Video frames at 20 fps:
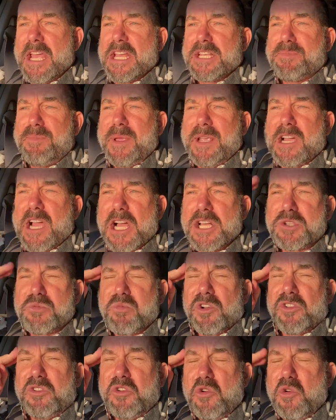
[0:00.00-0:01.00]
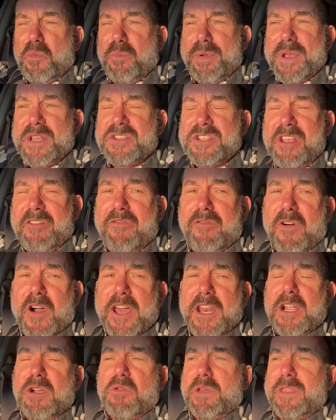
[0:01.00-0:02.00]
is because we're too busy
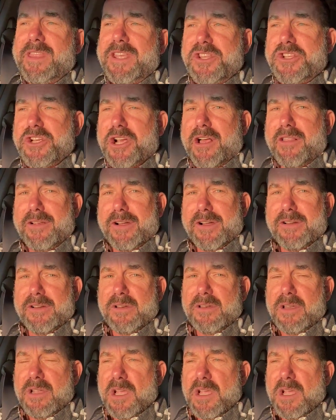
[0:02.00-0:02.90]
fighting with each other.